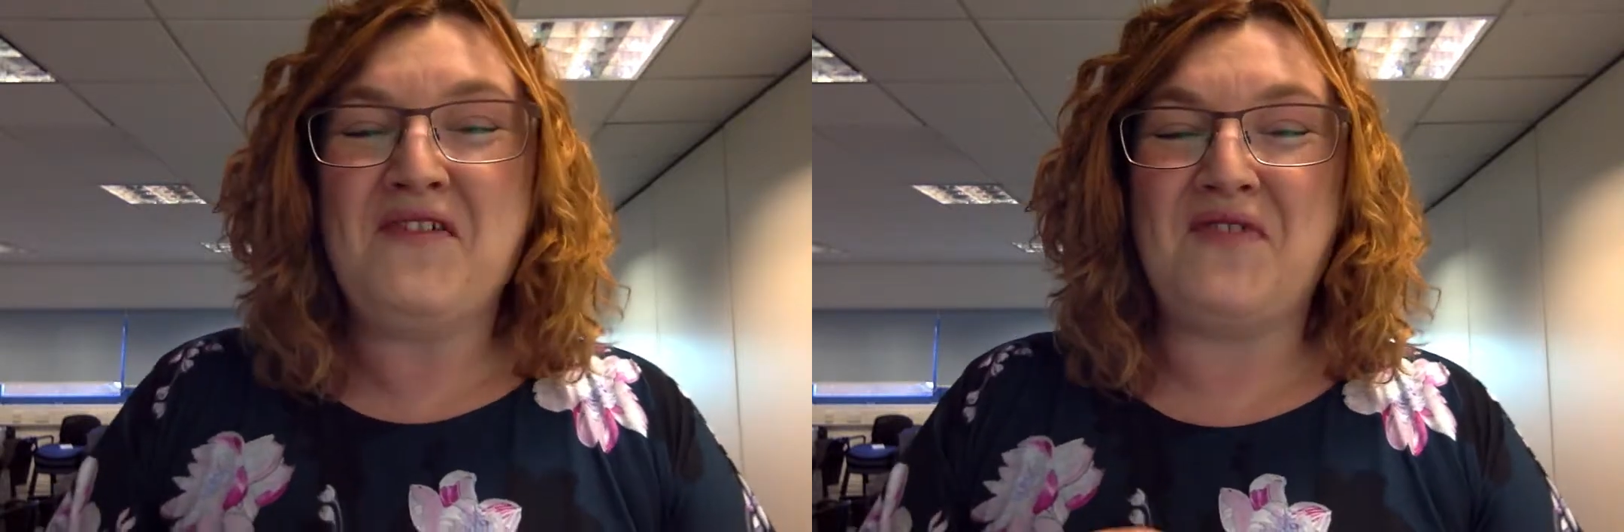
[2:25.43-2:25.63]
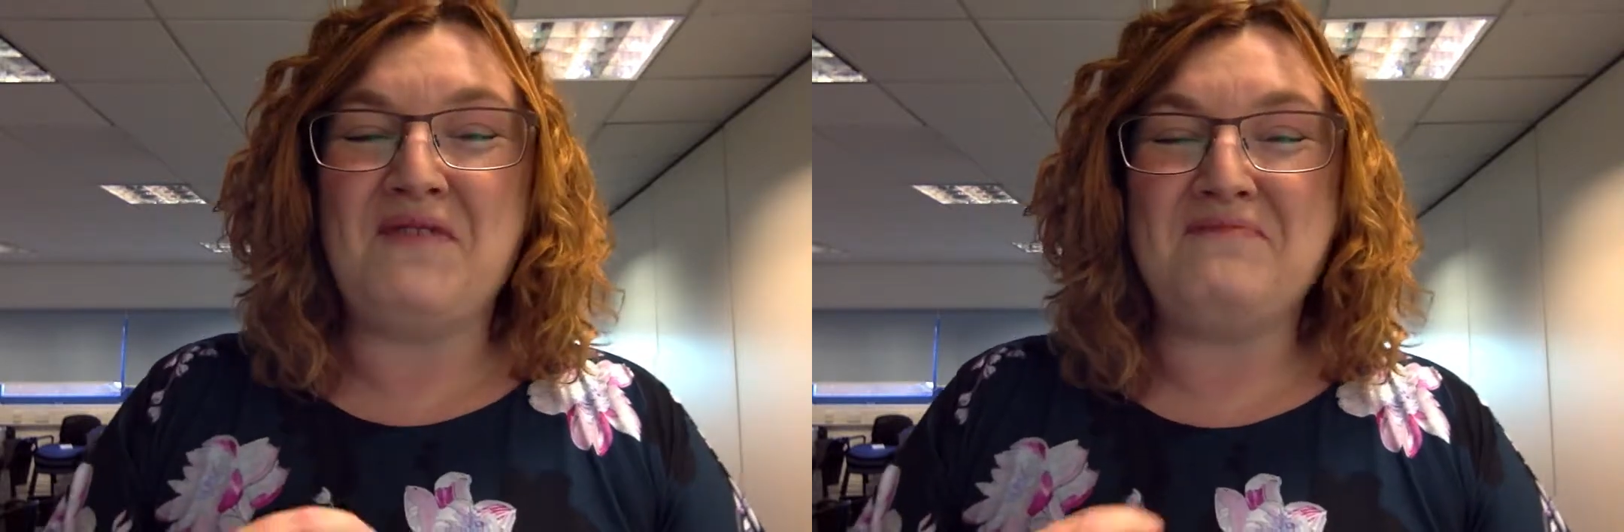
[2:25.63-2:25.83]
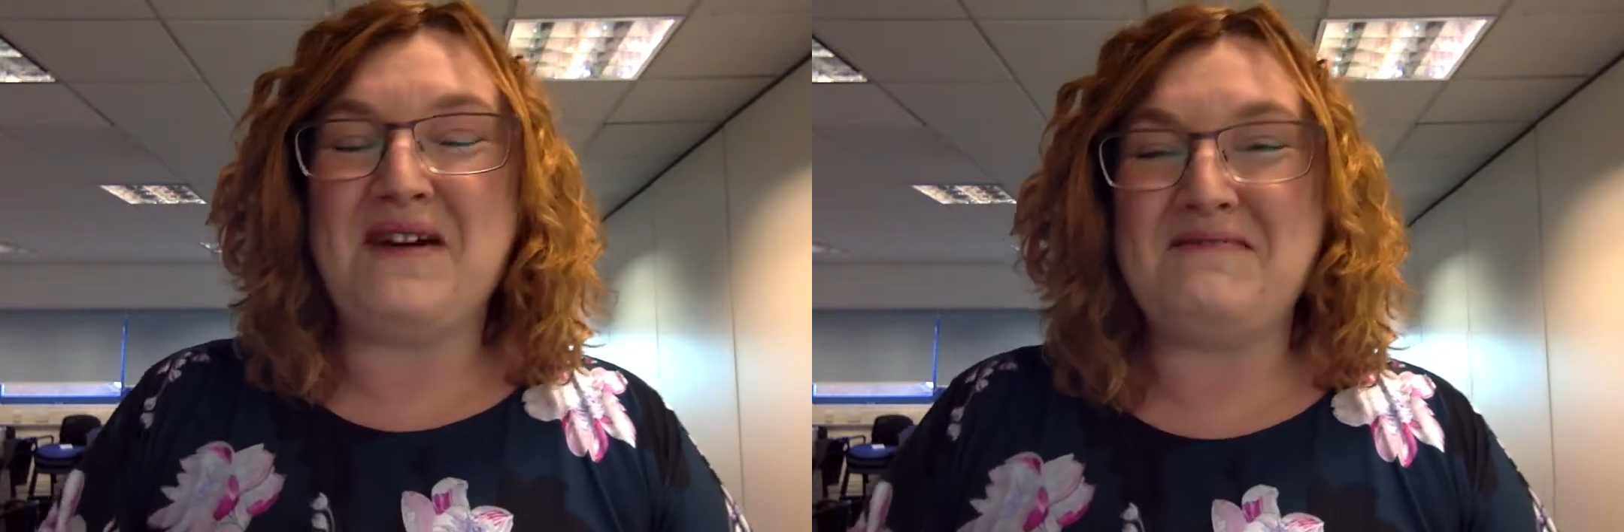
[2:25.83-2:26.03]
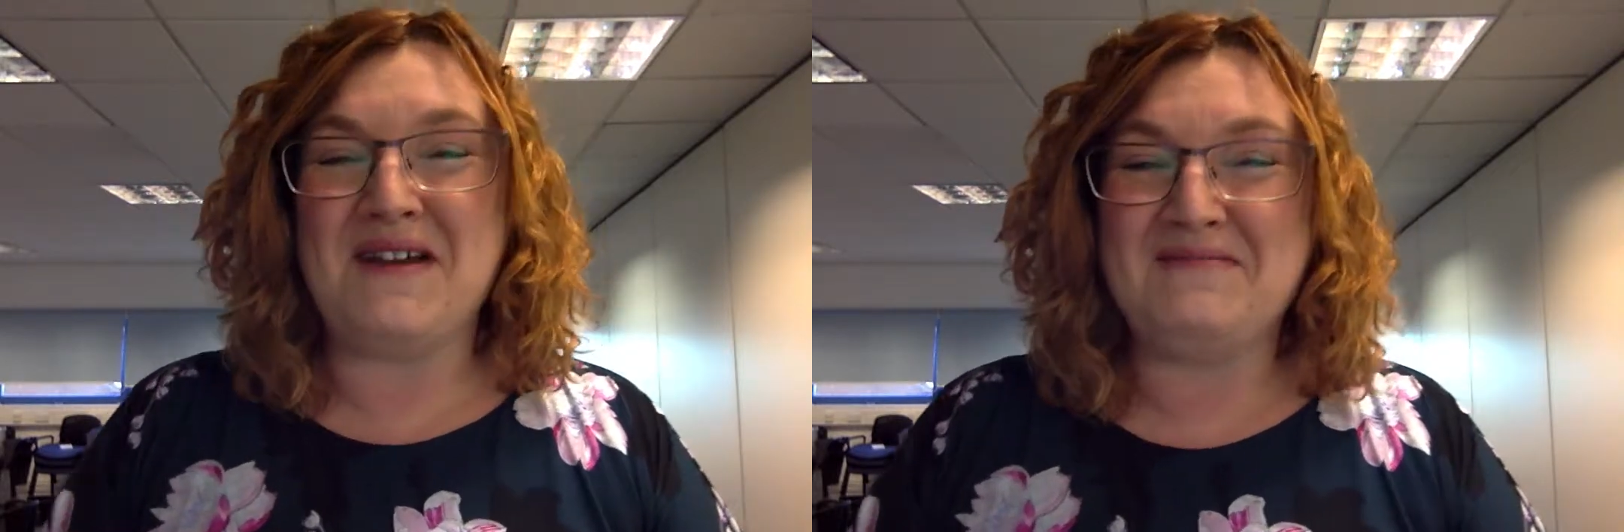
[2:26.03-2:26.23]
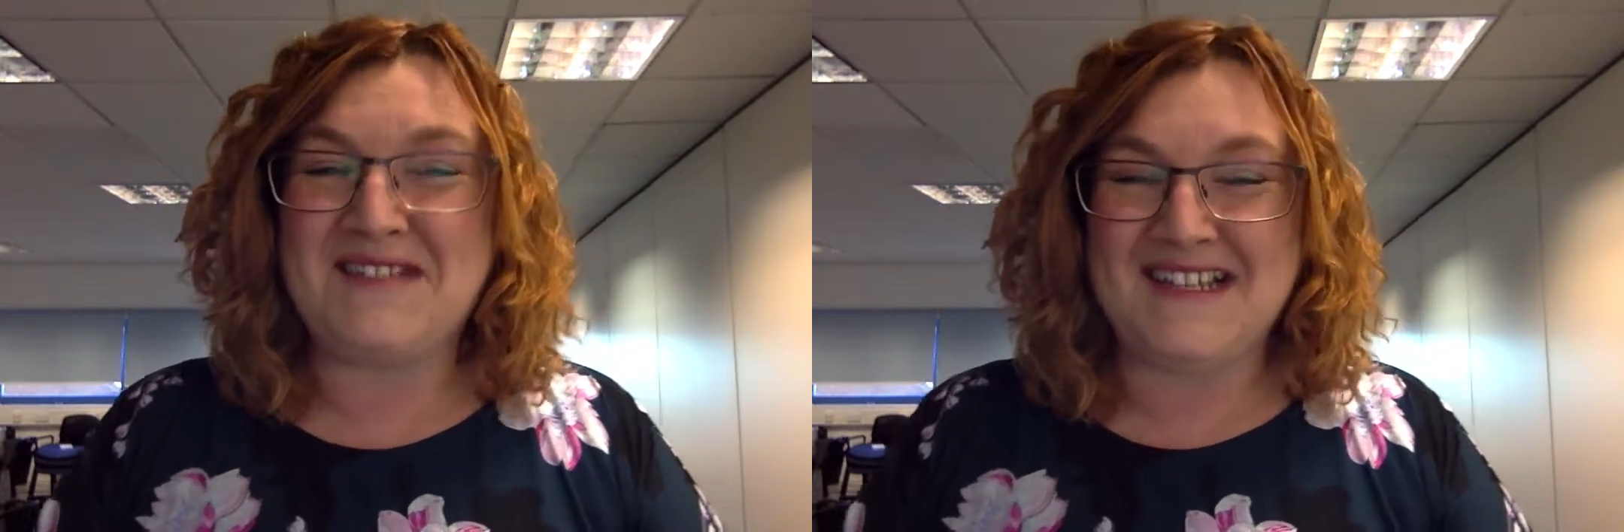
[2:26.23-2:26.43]
from
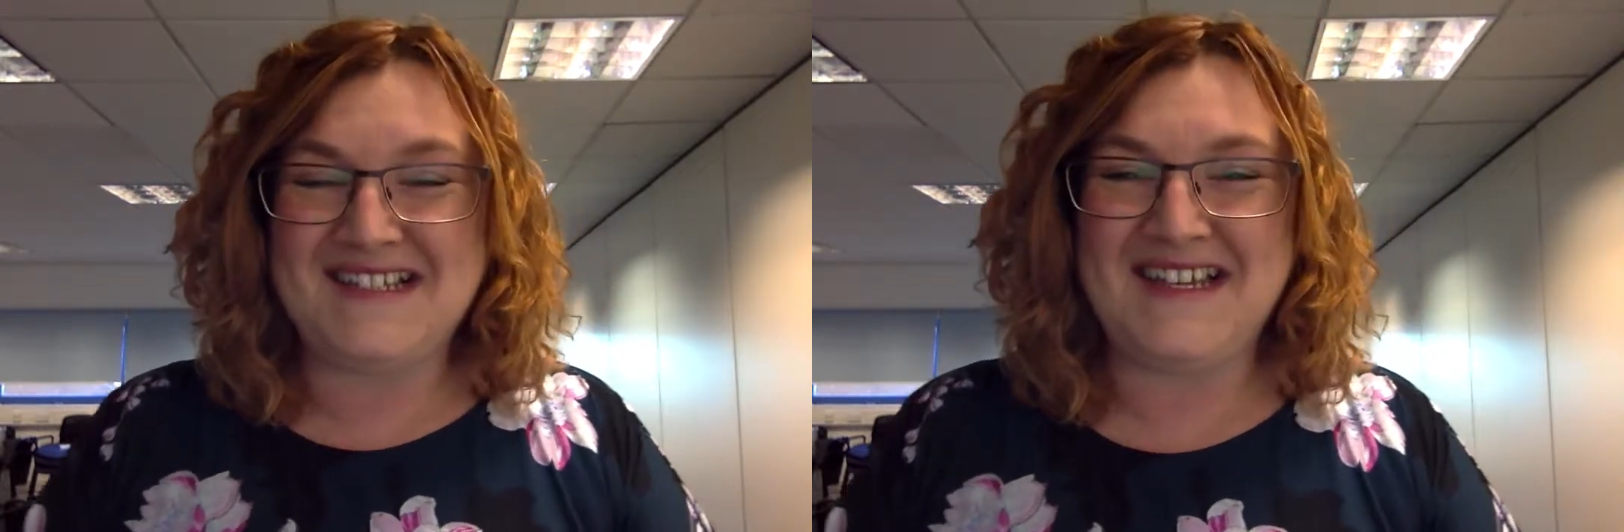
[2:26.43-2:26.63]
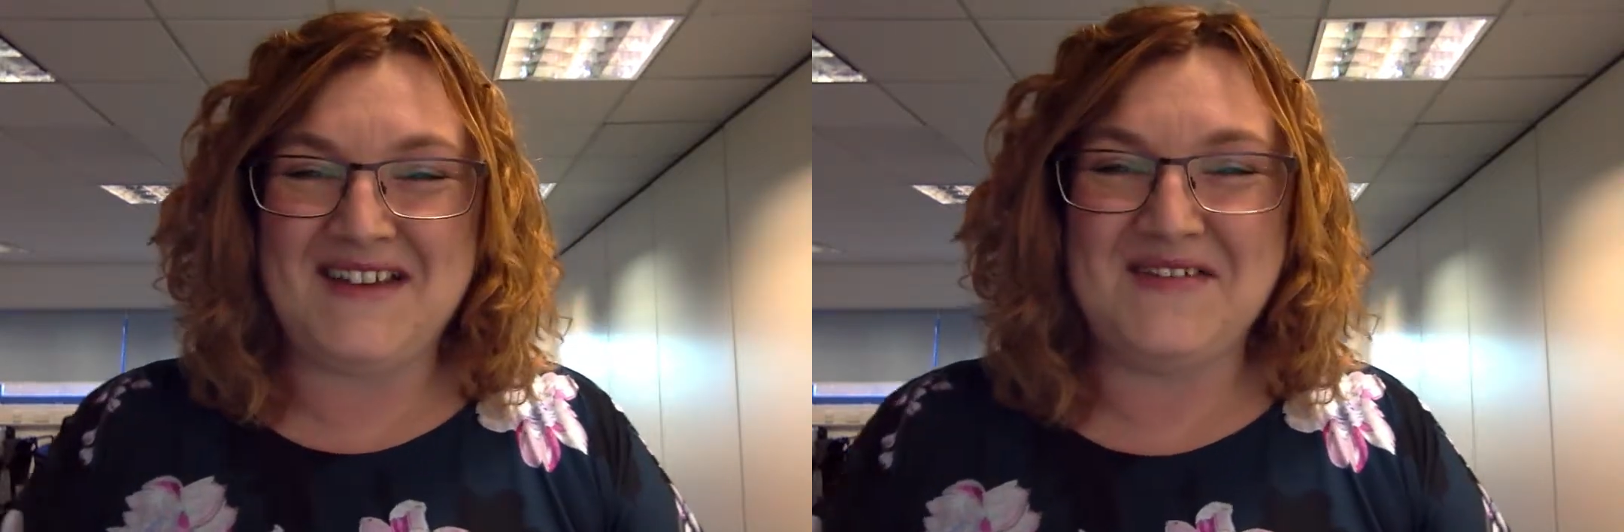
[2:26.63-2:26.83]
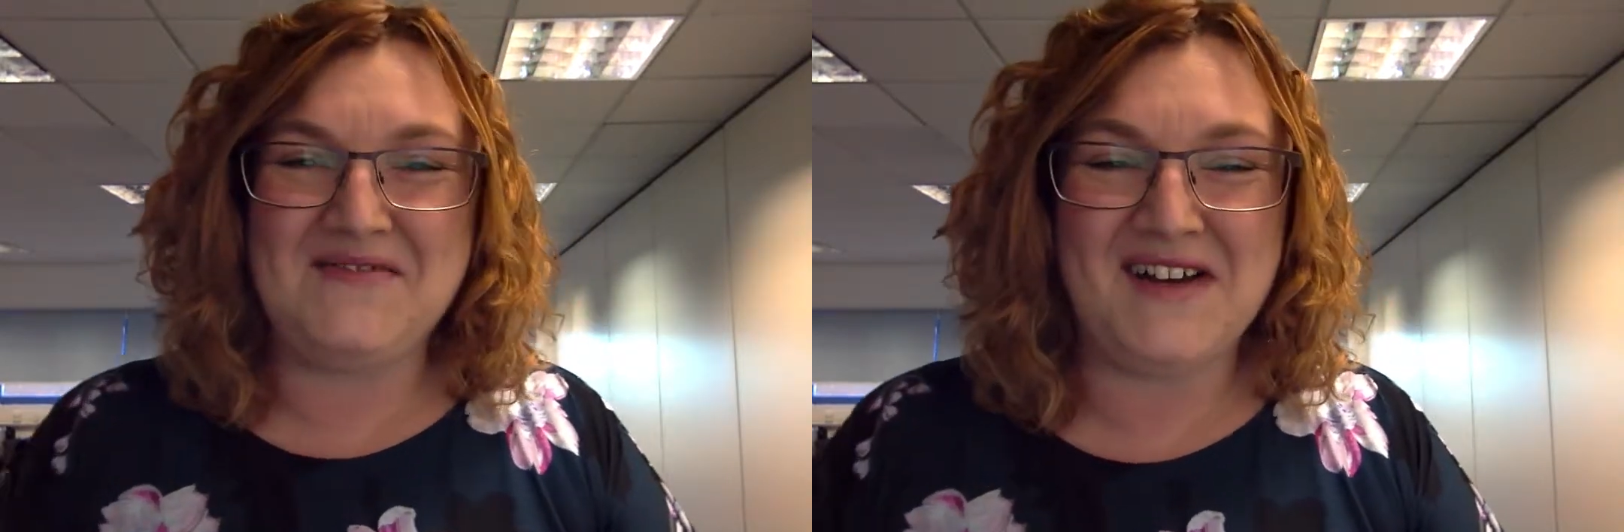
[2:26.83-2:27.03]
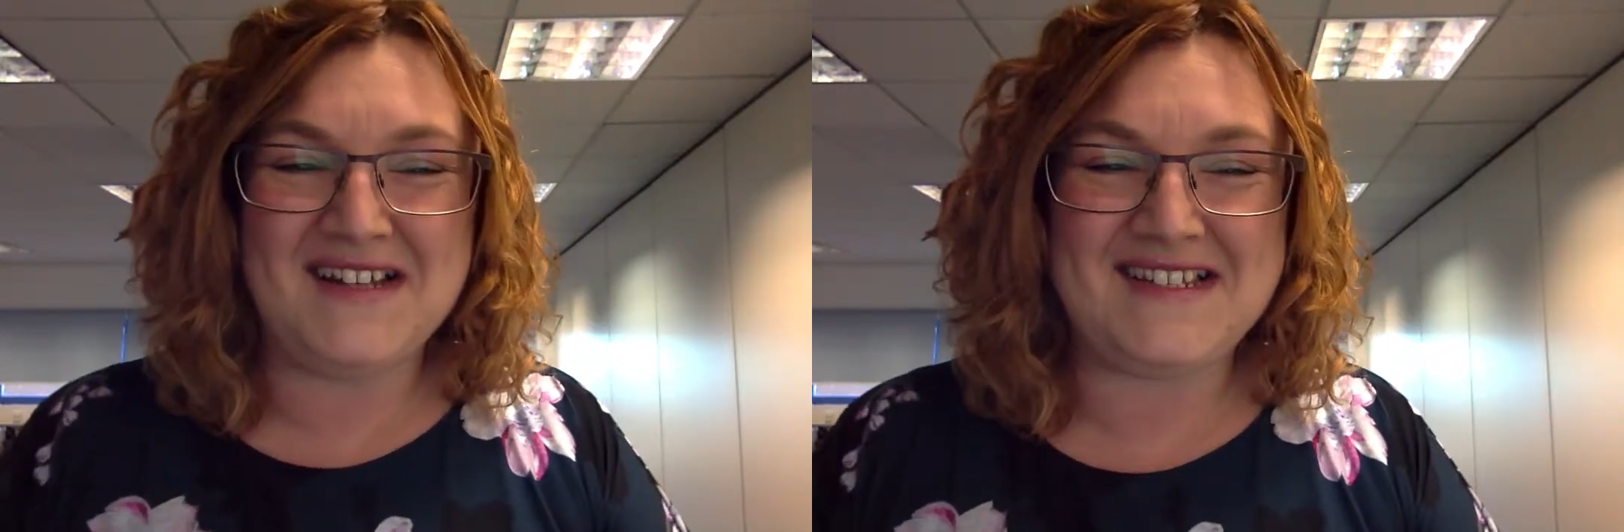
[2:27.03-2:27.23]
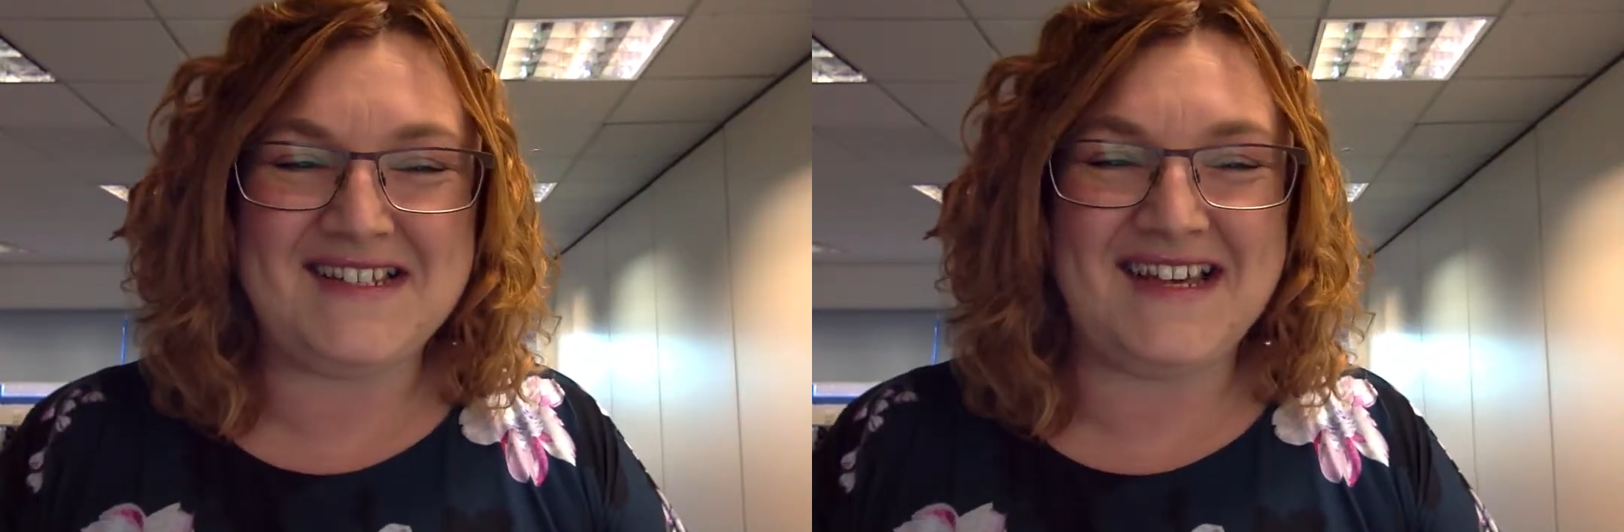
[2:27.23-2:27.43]
Birmingham City
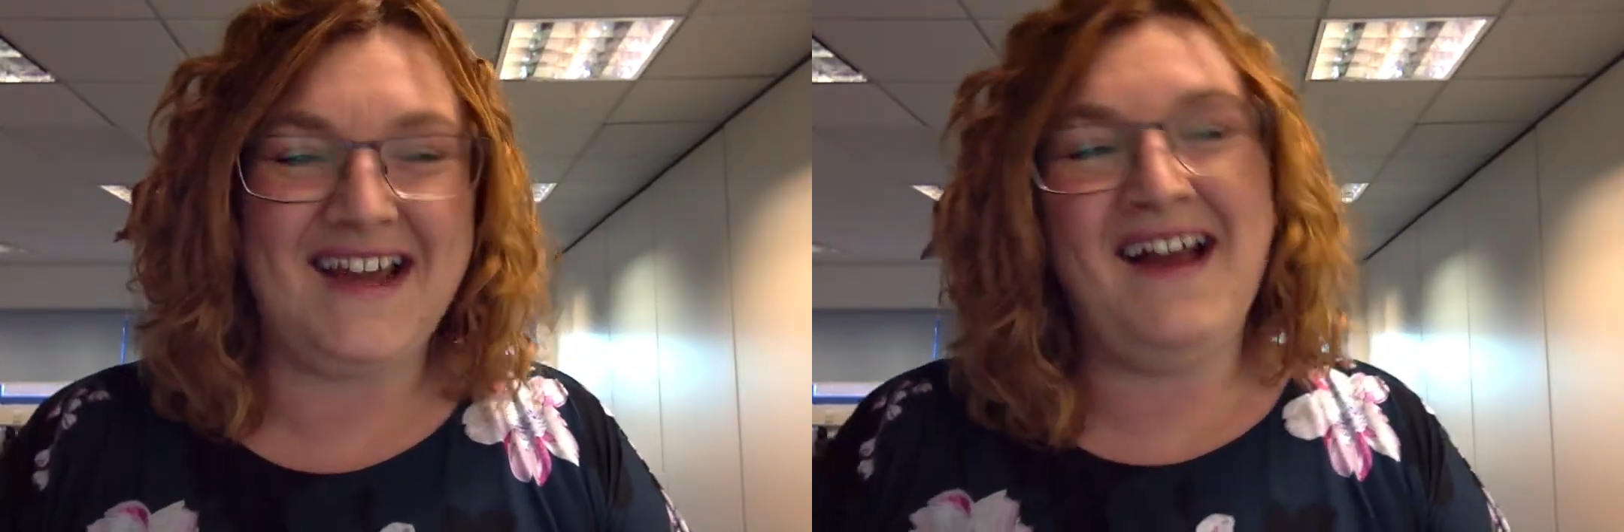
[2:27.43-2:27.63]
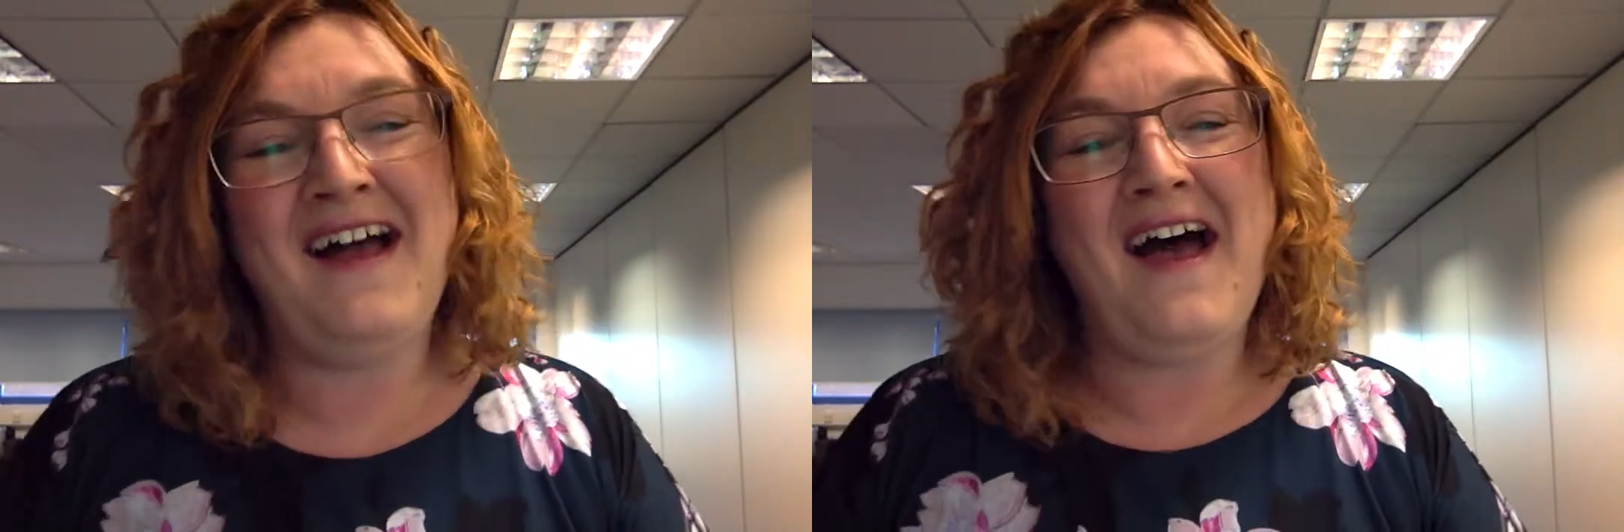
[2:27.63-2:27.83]
University.